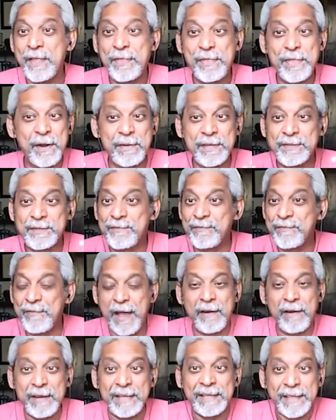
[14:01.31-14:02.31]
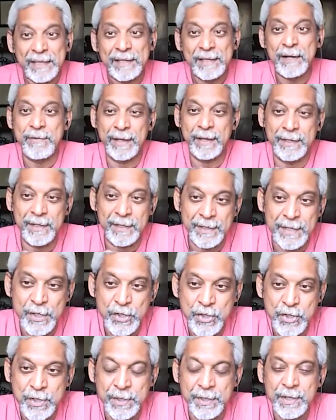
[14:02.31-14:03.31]
there is very little
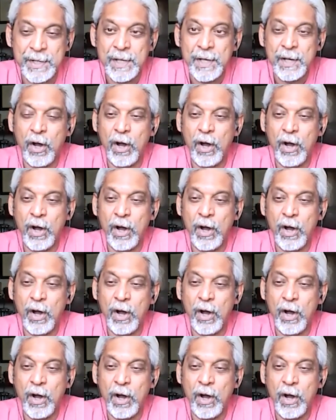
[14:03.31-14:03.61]
recognition